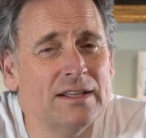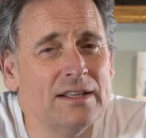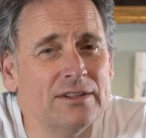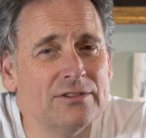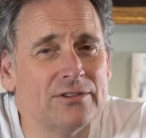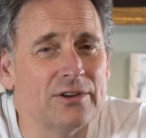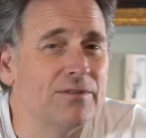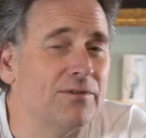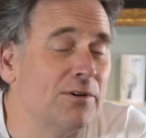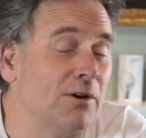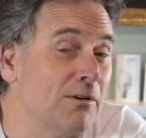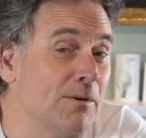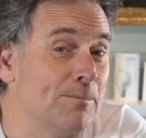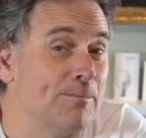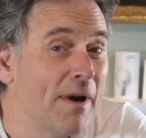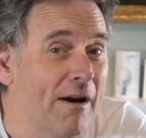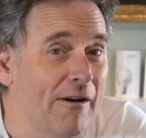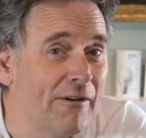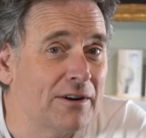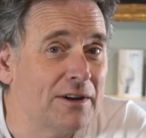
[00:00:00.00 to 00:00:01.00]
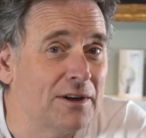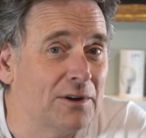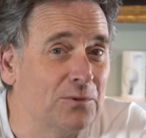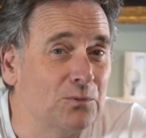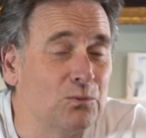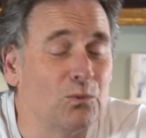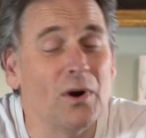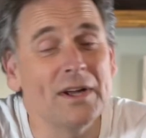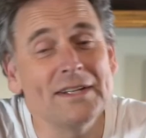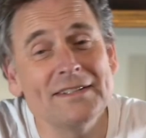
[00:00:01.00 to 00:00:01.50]
So if you're
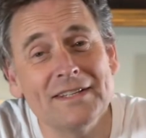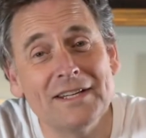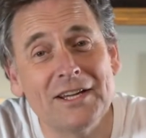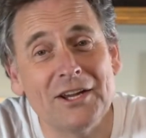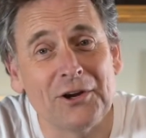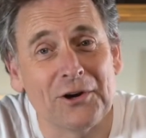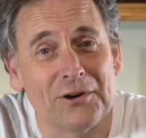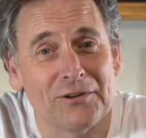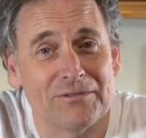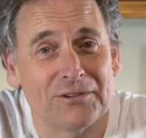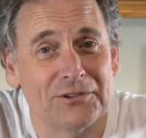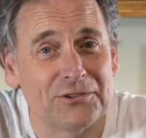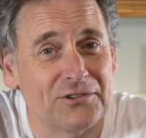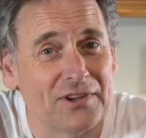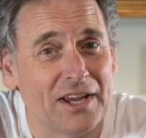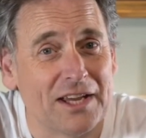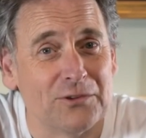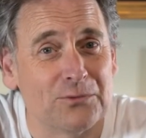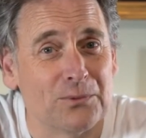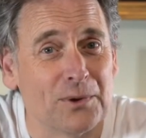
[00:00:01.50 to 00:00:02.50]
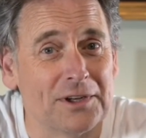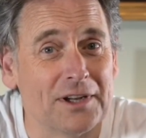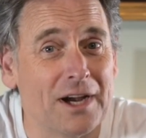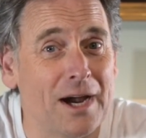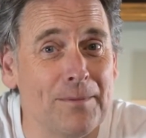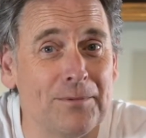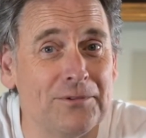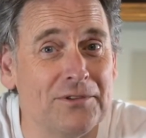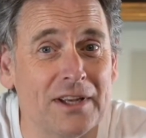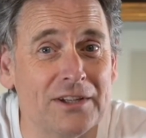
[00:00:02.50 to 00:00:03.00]
American, one cure for stage 1
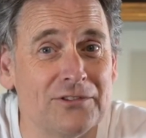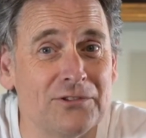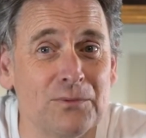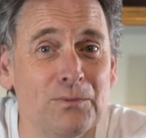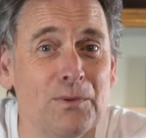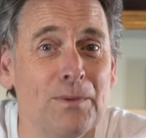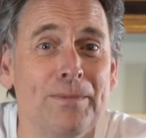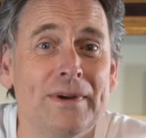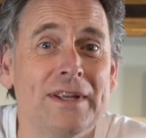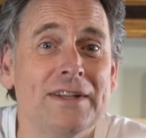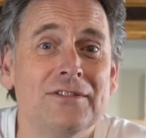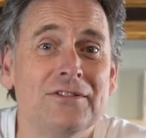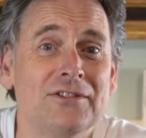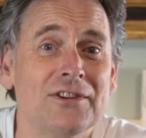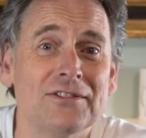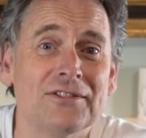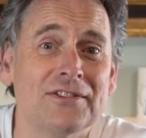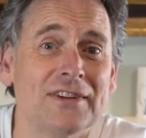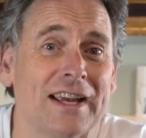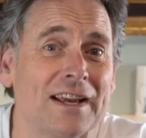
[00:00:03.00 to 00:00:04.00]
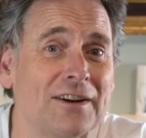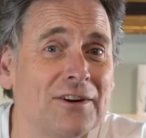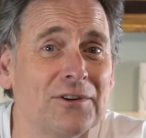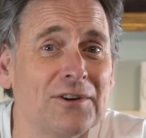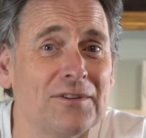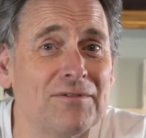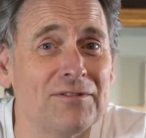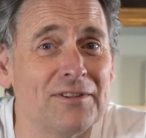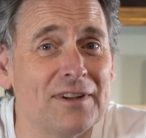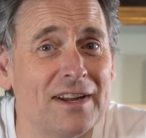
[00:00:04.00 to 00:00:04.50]
hypertension would be just to get on
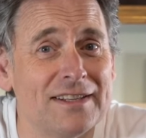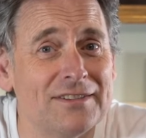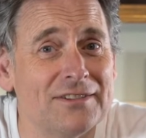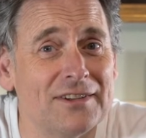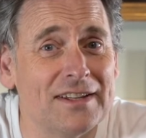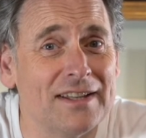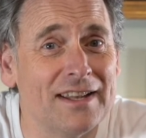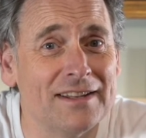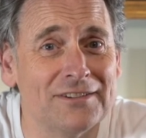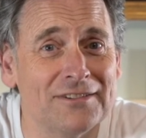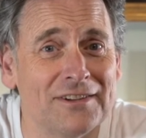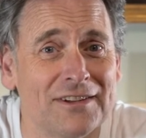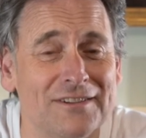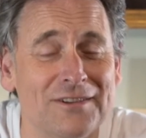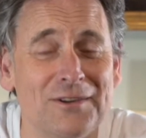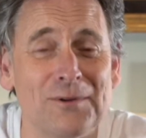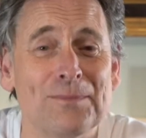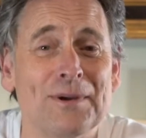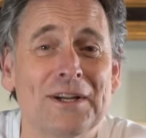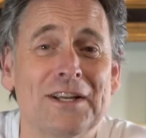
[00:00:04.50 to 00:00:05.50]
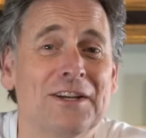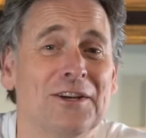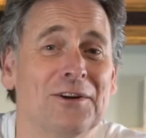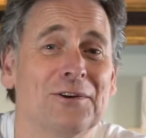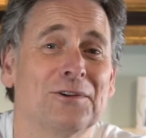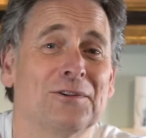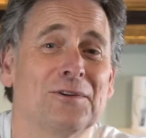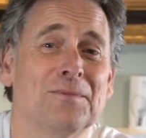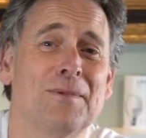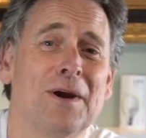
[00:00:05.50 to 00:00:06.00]
a flight to London. You'll be
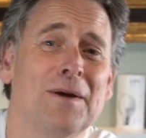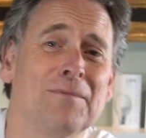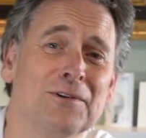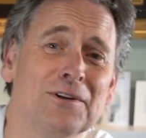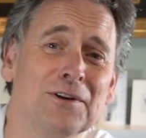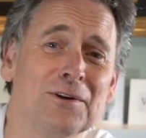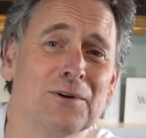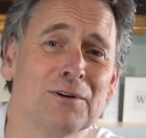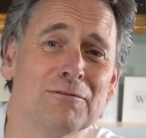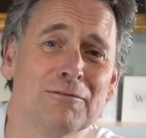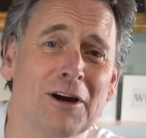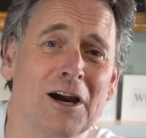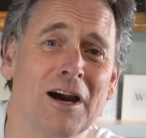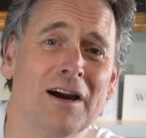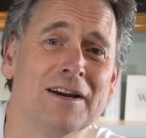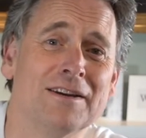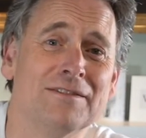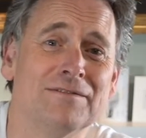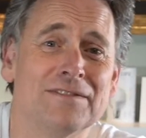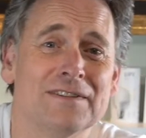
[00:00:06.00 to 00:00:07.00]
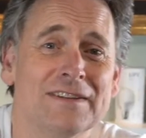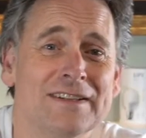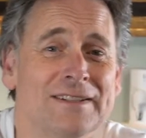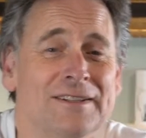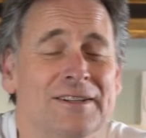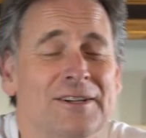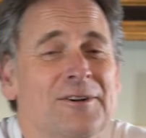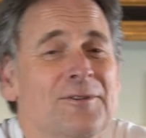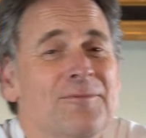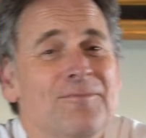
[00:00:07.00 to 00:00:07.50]
cured the moment you arrive.
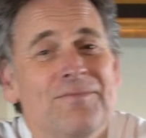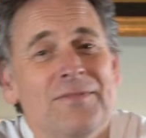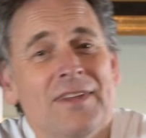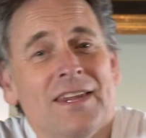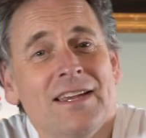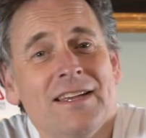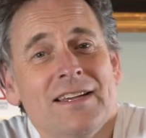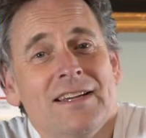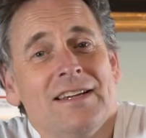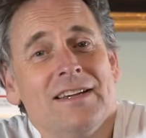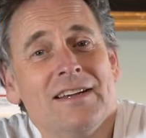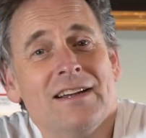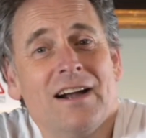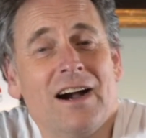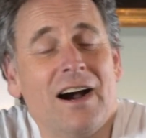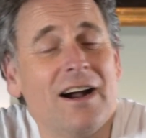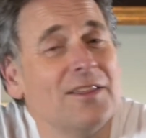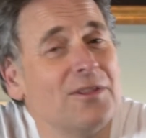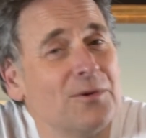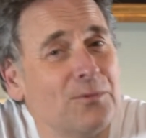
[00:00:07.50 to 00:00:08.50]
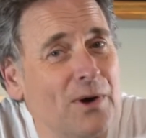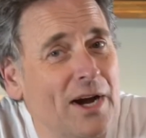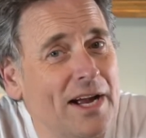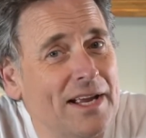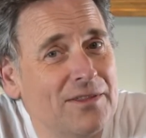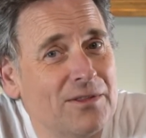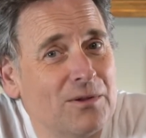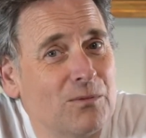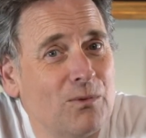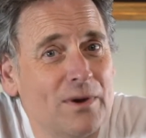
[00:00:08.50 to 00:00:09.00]
Either way,
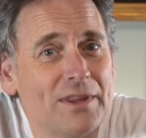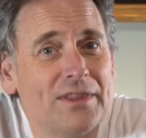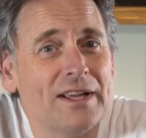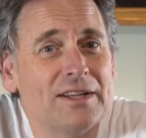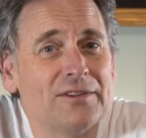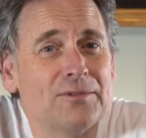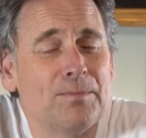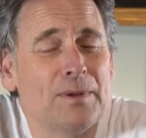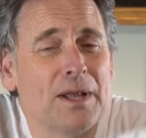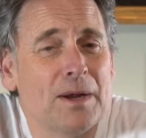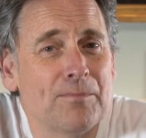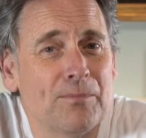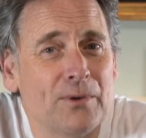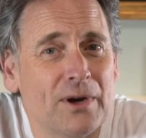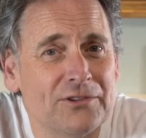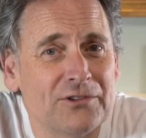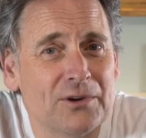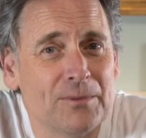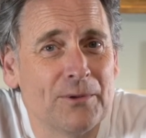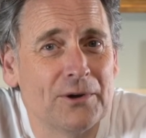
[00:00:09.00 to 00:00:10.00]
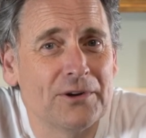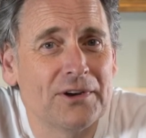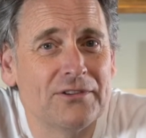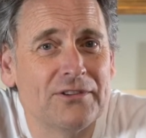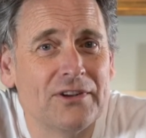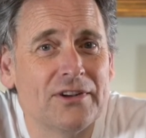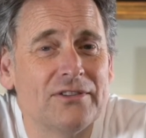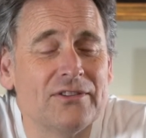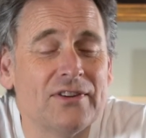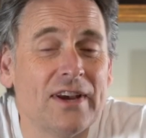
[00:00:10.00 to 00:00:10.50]
the Withings blood pressure
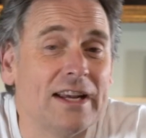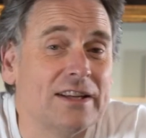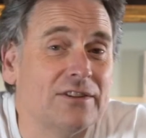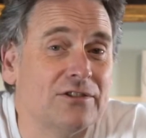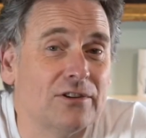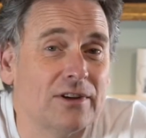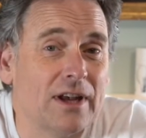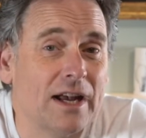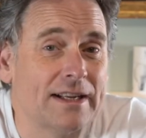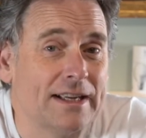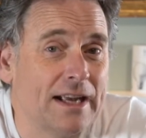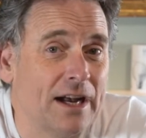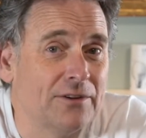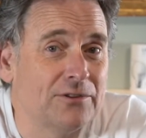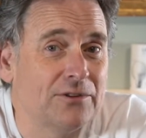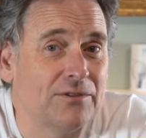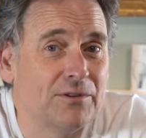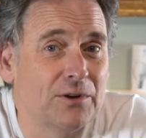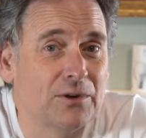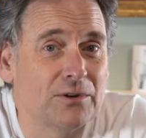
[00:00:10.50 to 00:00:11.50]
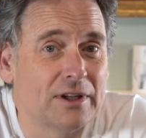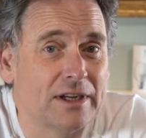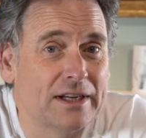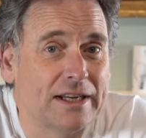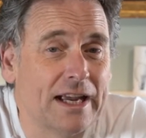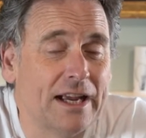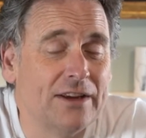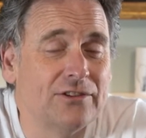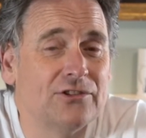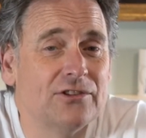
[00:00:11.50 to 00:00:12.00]
monitor takes account of your
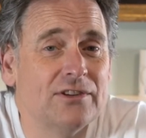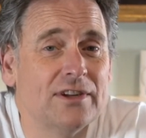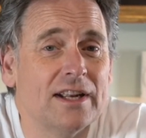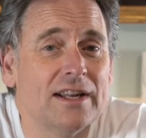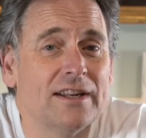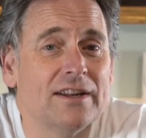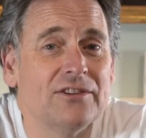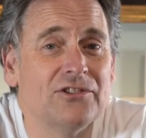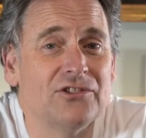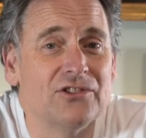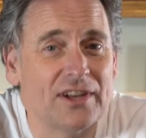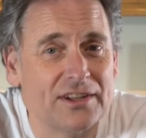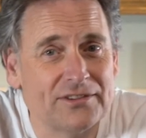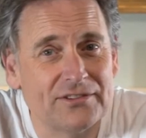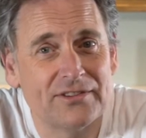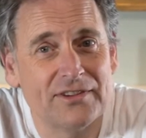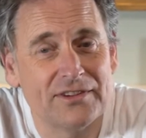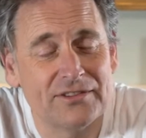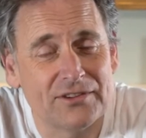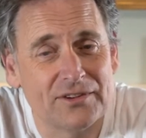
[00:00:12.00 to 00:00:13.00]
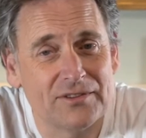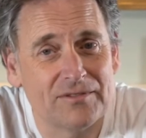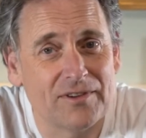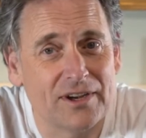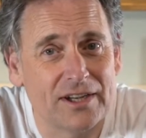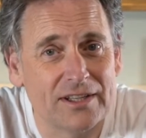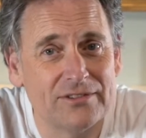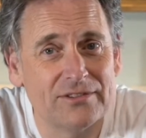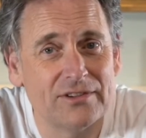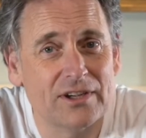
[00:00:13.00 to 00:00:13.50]
location and adjusts its
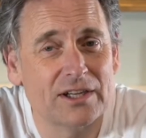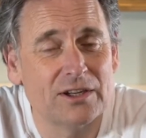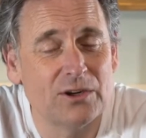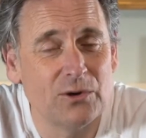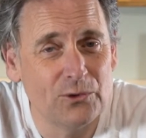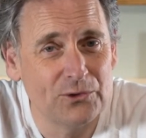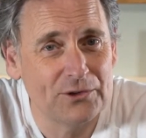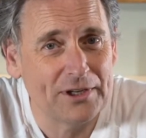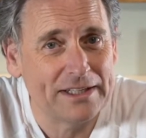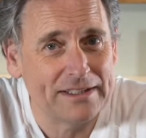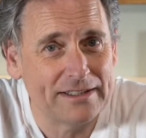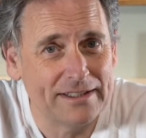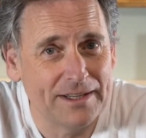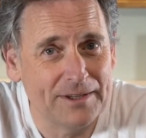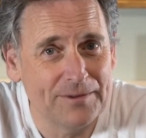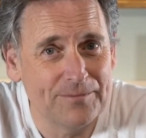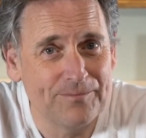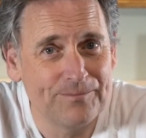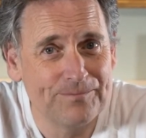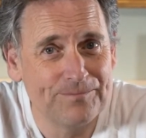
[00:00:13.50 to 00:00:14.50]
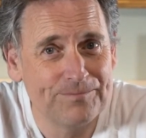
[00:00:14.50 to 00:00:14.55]
advice accordingly.